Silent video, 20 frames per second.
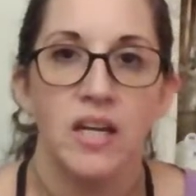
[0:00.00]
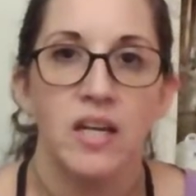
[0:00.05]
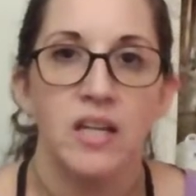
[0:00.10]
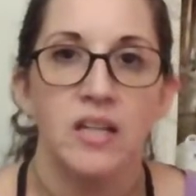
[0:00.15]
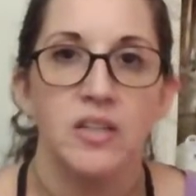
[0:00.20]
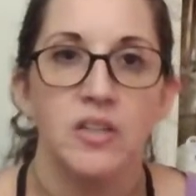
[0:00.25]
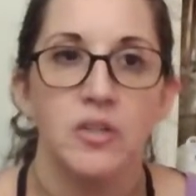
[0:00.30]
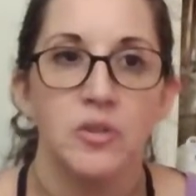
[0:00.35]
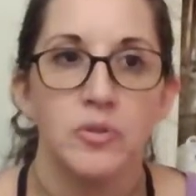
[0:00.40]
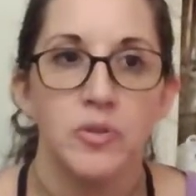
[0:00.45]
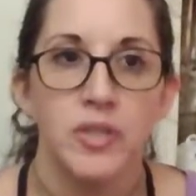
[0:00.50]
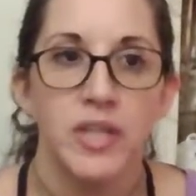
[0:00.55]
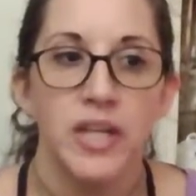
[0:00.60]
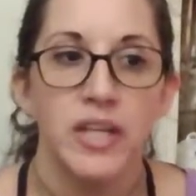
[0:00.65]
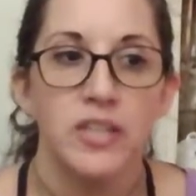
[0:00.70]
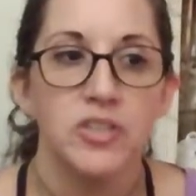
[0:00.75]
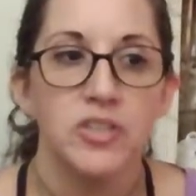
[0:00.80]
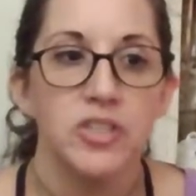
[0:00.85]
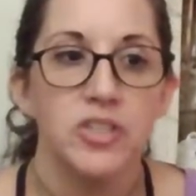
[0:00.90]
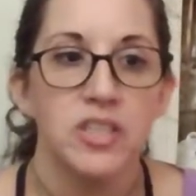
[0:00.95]

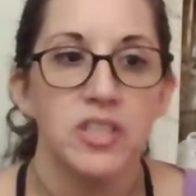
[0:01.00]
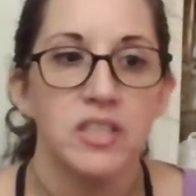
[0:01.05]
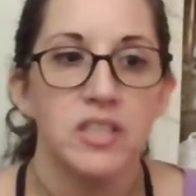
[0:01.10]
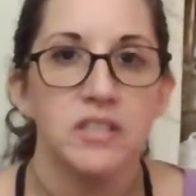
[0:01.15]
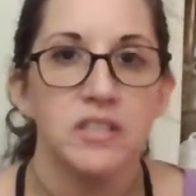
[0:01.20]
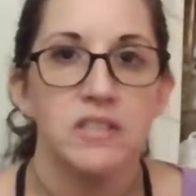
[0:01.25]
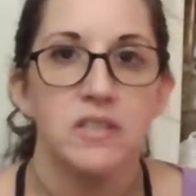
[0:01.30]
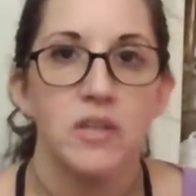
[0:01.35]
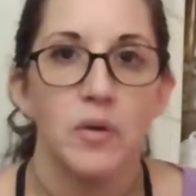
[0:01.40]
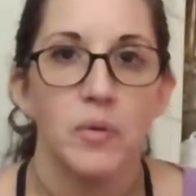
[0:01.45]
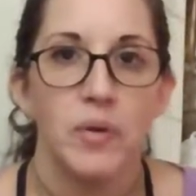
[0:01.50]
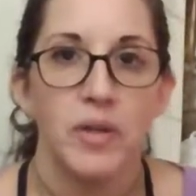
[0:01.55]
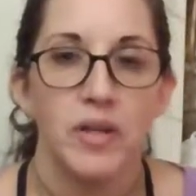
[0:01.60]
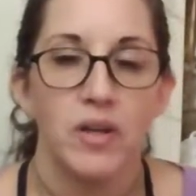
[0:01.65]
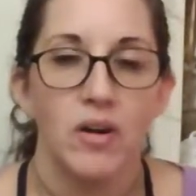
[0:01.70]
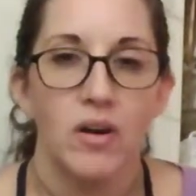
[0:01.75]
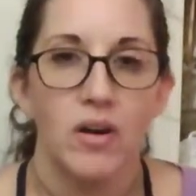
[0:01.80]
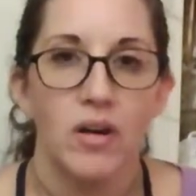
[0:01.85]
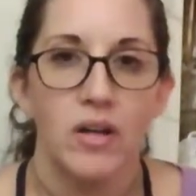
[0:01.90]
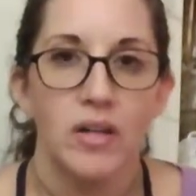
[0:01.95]
creation is going
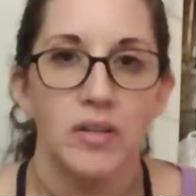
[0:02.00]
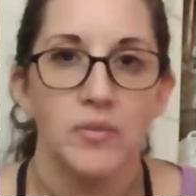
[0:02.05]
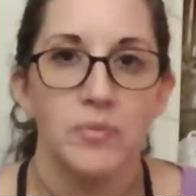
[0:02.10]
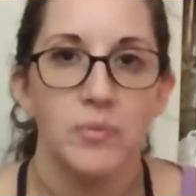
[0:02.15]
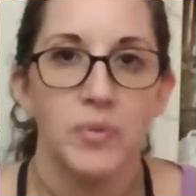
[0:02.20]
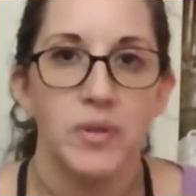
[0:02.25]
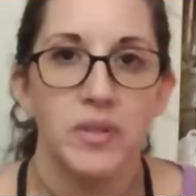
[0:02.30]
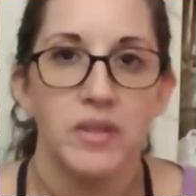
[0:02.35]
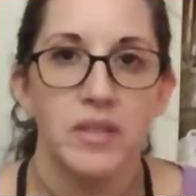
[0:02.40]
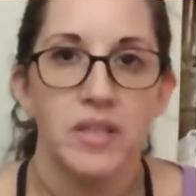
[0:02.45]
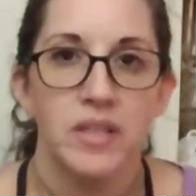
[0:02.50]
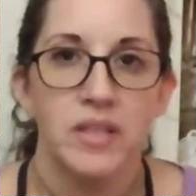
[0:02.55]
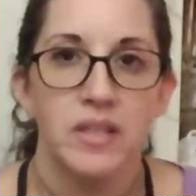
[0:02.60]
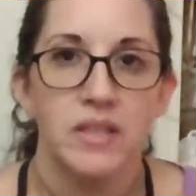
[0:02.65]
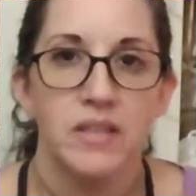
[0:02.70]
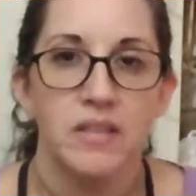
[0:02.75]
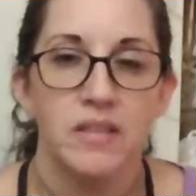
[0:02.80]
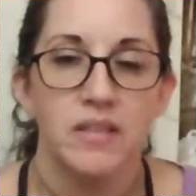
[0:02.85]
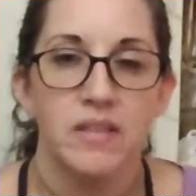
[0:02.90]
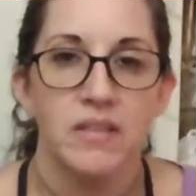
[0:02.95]
on
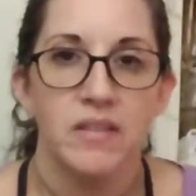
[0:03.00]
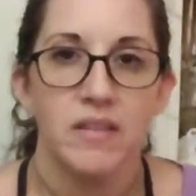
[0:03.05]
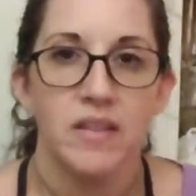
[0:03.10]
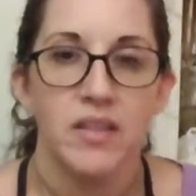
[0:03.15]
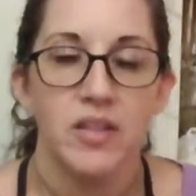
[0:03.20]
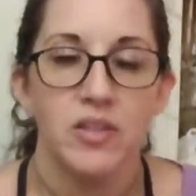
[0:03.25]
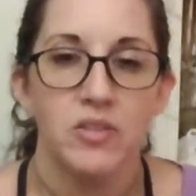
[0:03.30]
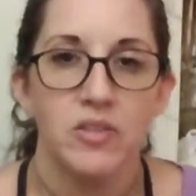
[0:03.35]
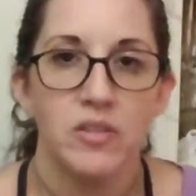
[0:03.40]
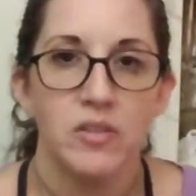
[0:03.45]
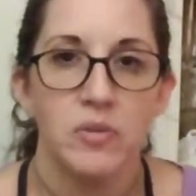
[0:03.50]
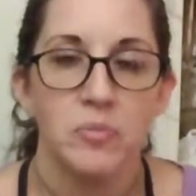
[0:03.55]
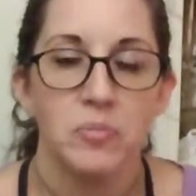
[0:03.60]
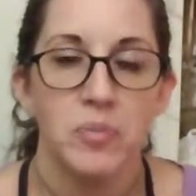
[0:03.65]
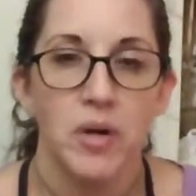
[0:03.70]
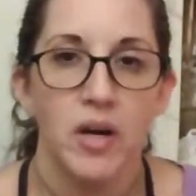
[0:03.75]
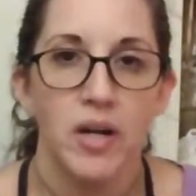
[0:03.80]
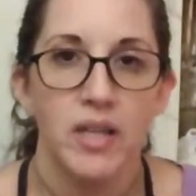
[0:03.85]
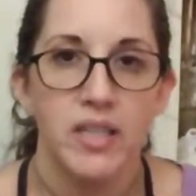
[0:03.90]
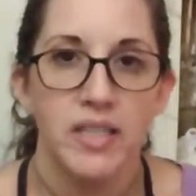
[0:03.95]
within their little
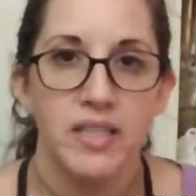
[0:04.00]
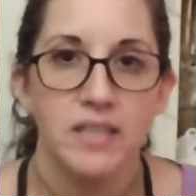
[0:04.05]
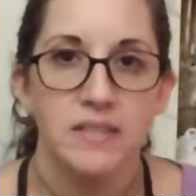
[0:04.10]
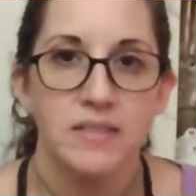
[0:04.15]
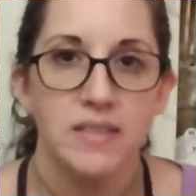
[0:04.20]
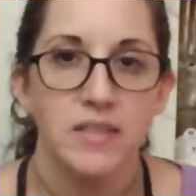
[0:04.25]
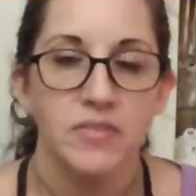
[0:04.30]
bodies,